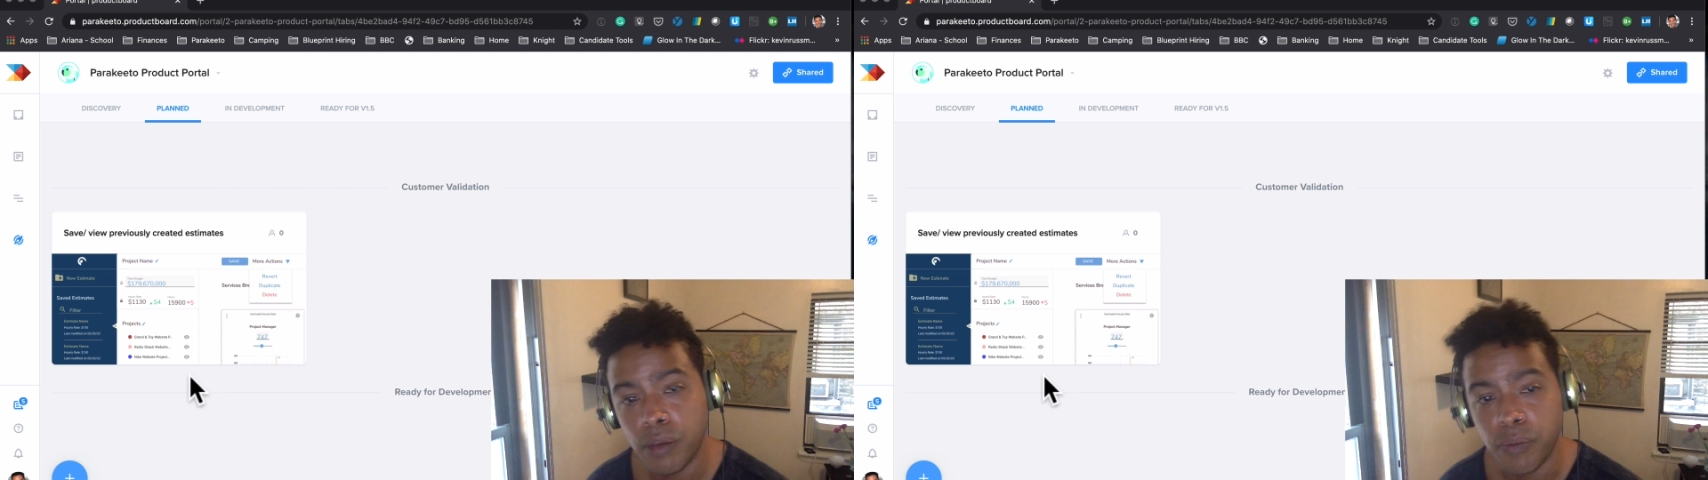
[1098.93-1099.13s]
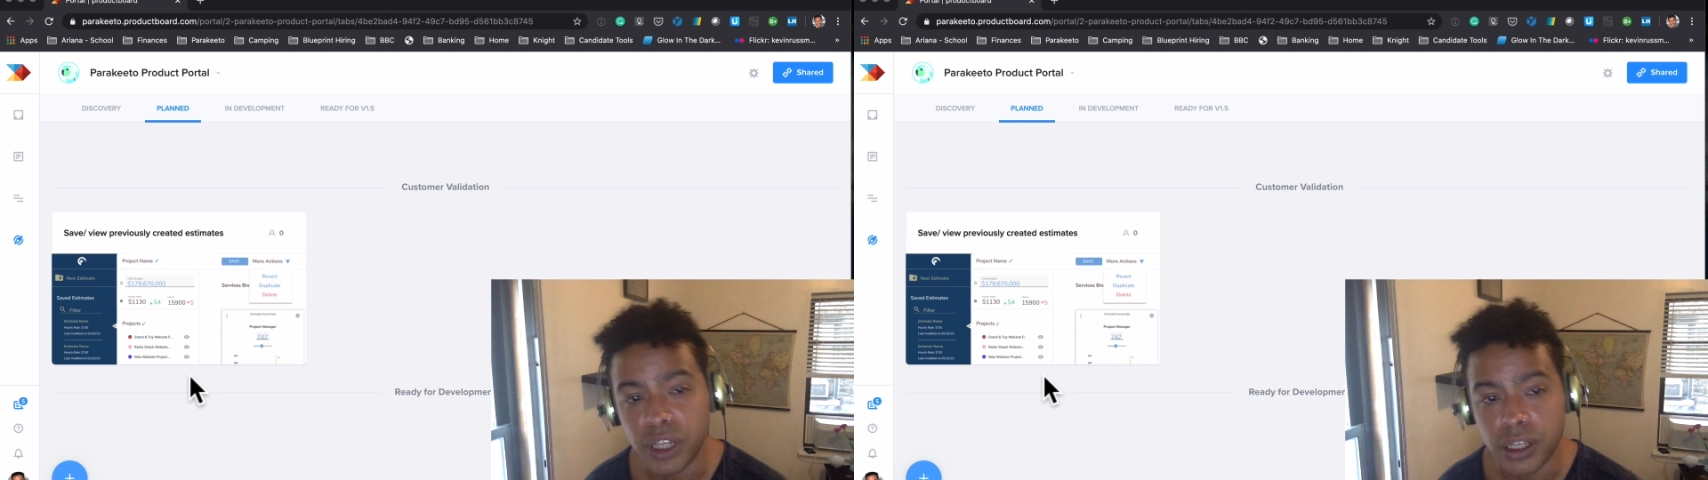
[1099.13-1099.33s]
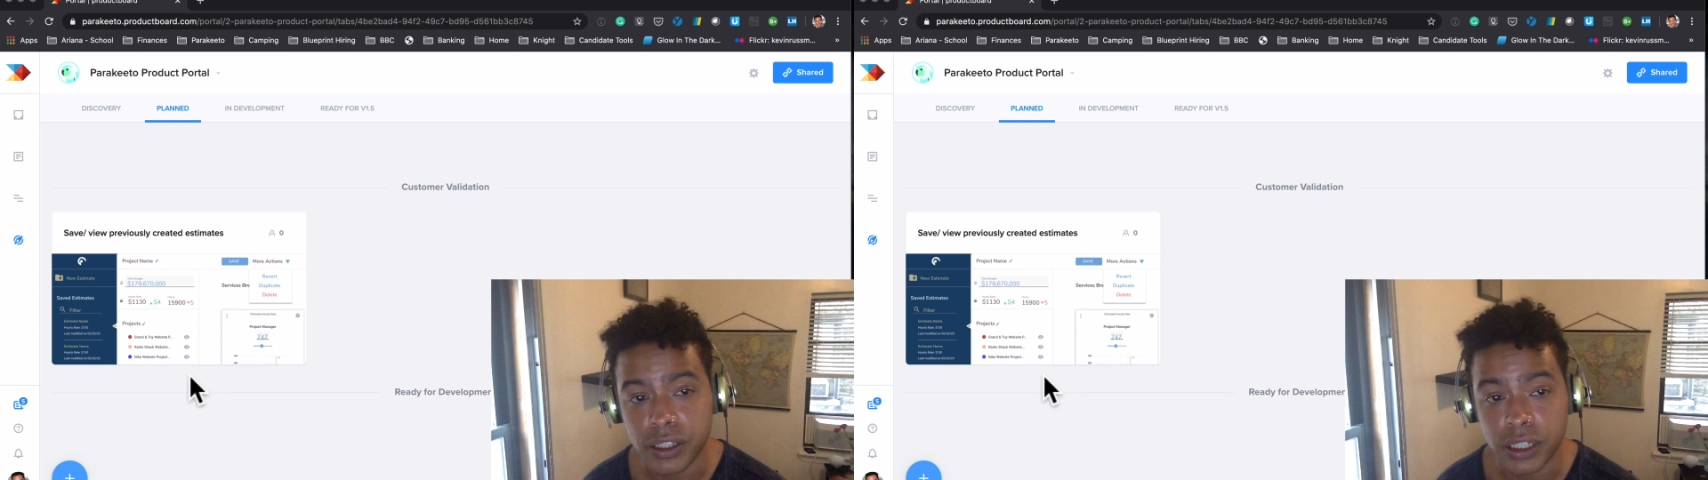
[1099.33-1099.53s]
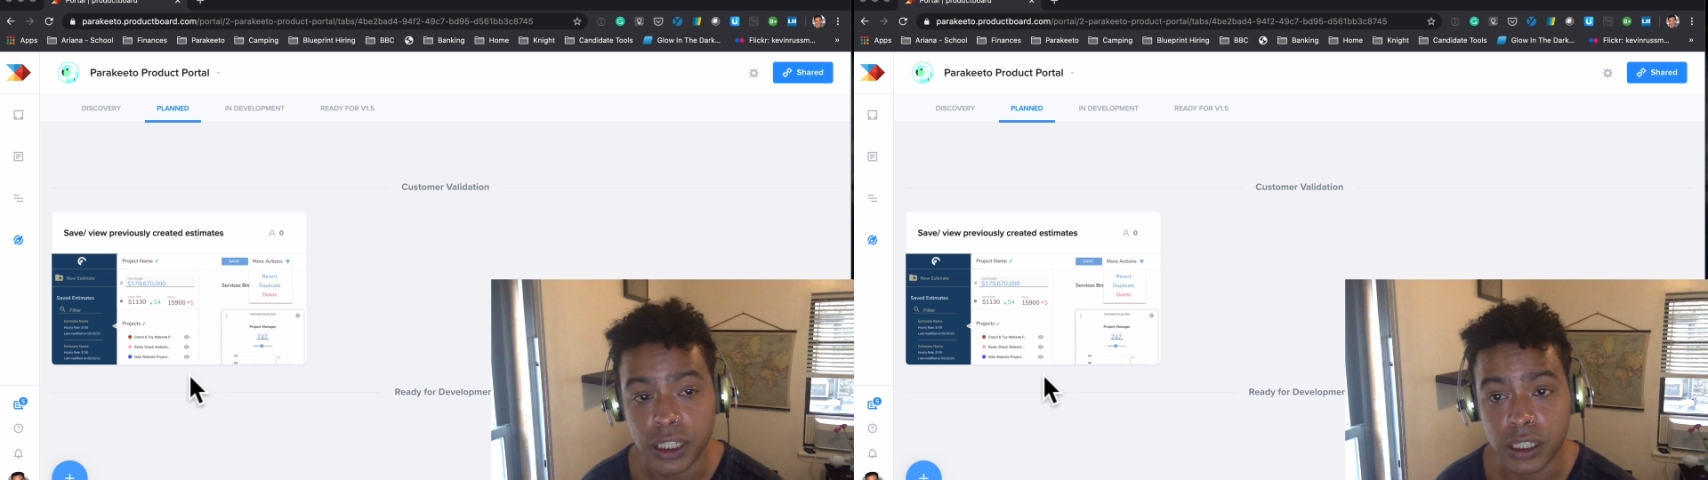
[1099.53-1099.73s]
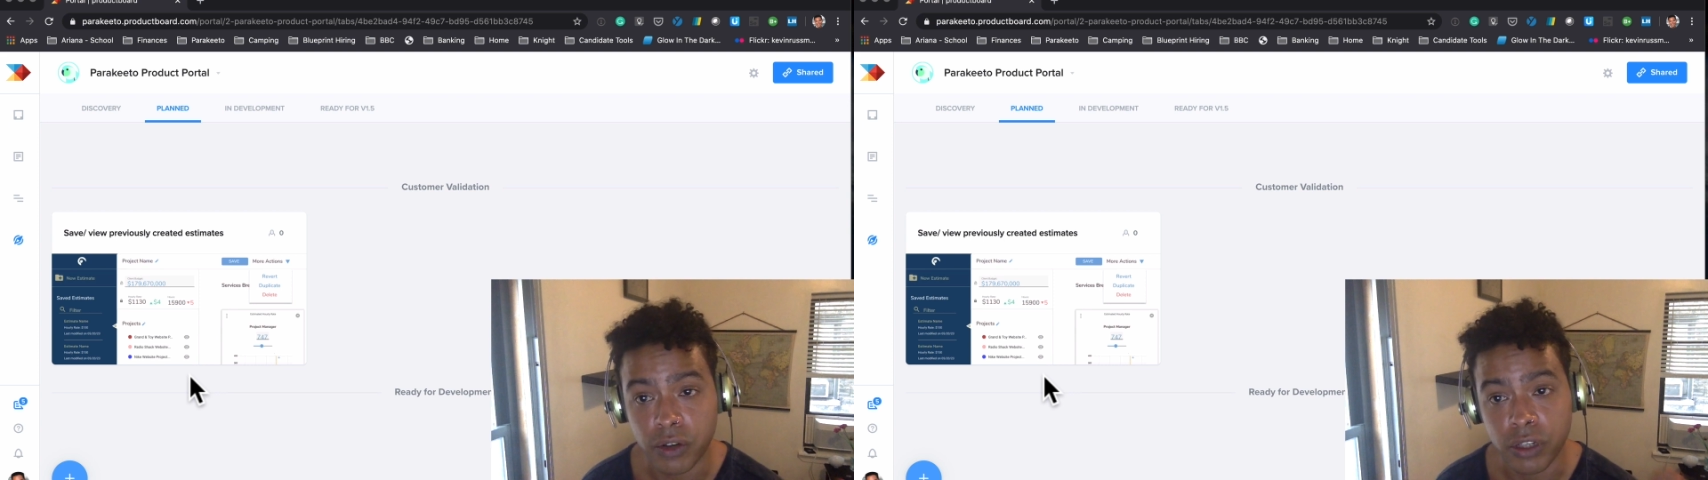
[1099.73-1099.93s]
but it doesn't
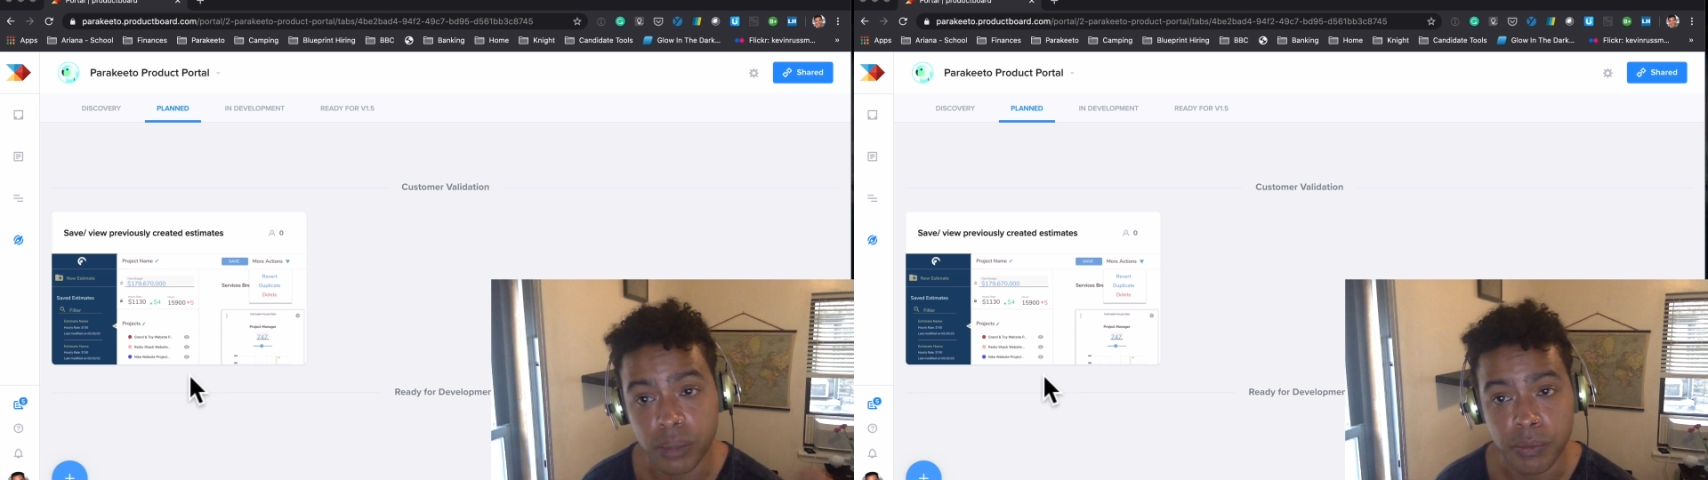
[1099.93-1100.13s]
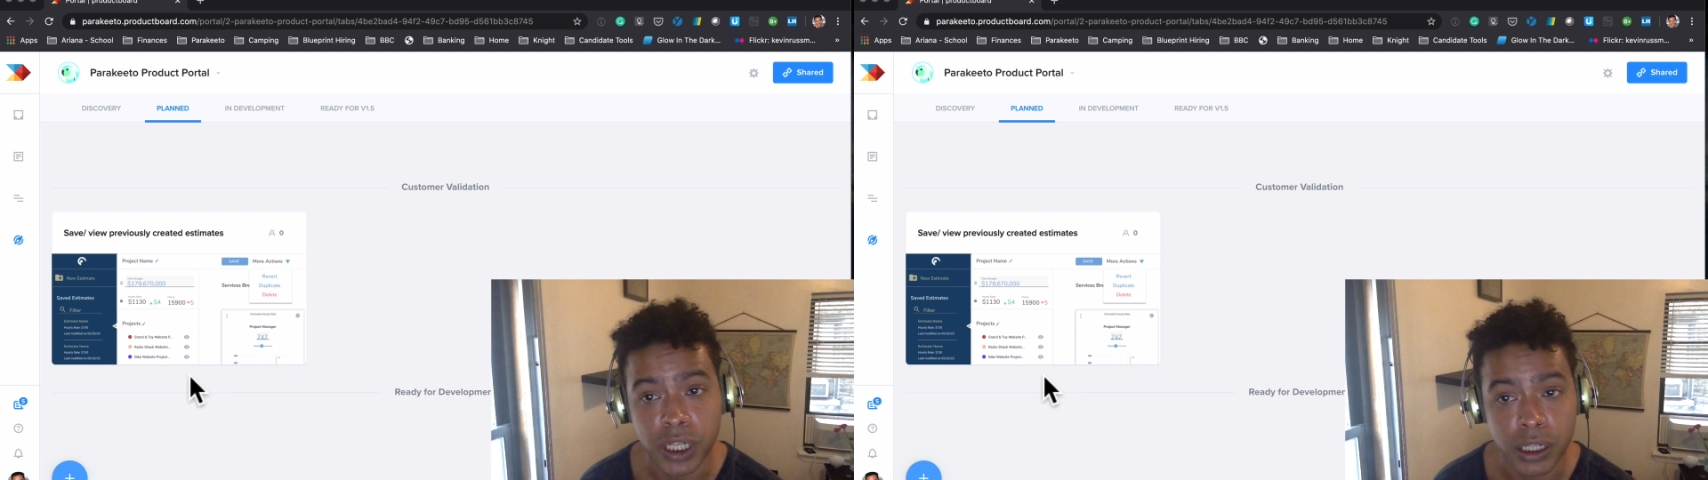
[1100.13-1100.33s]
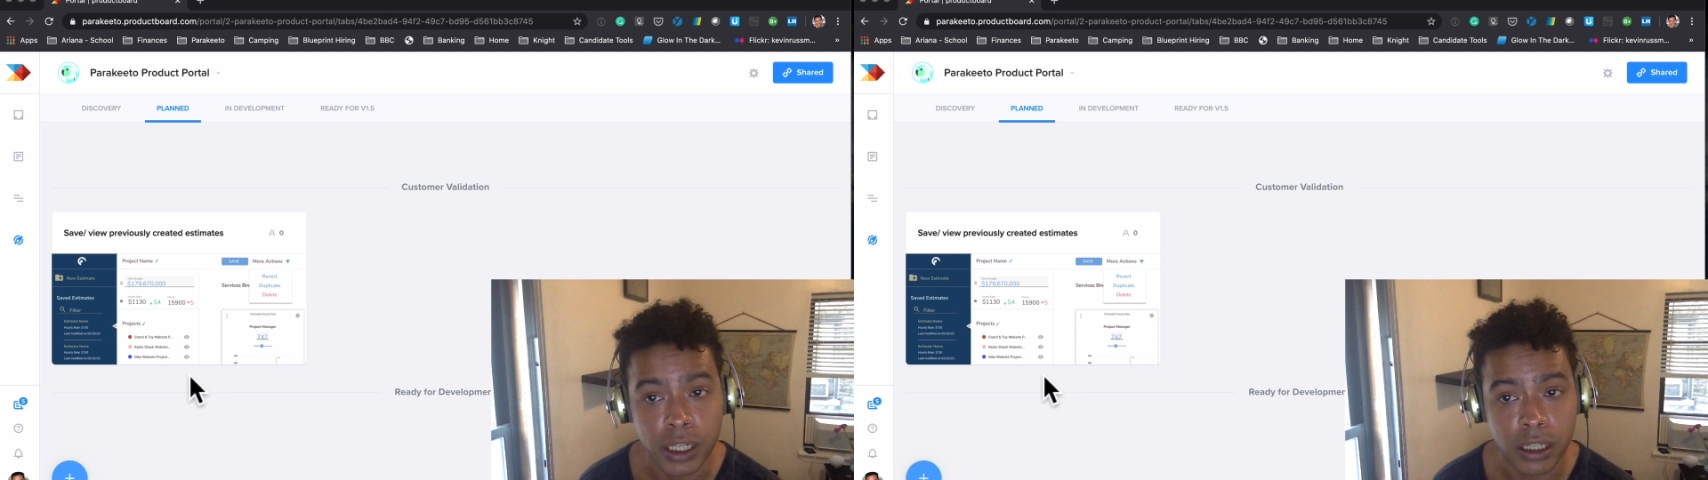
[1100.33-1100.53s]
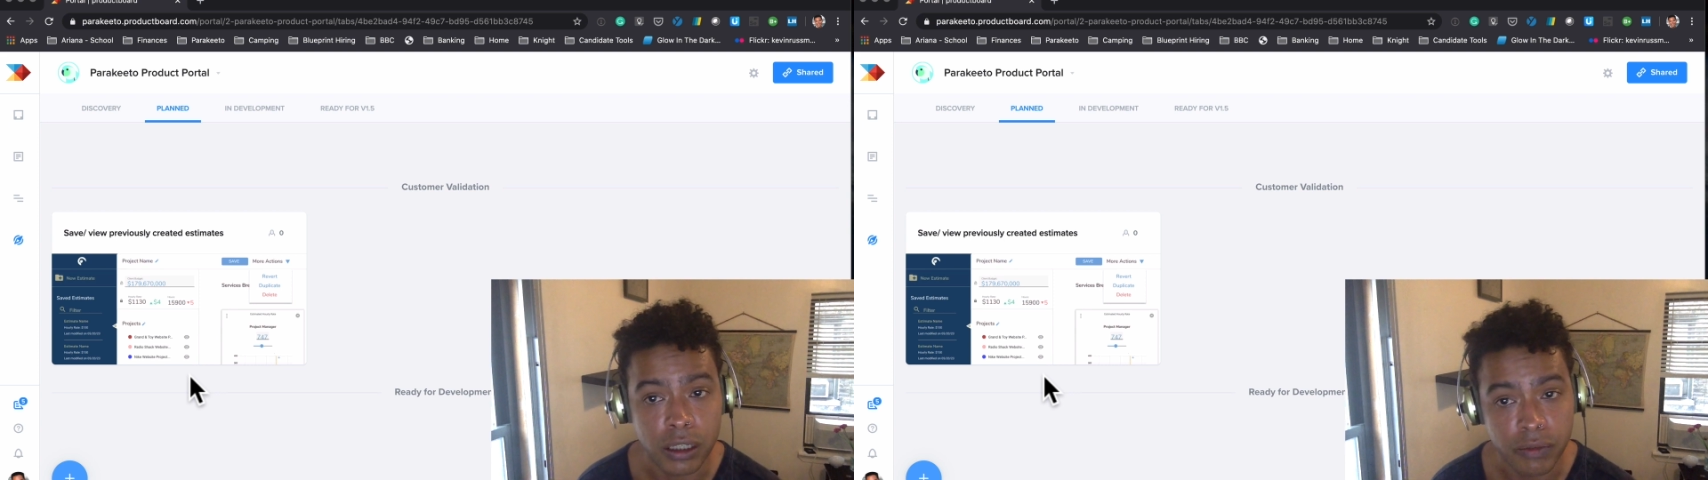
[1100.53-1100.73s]
necessarily mean that the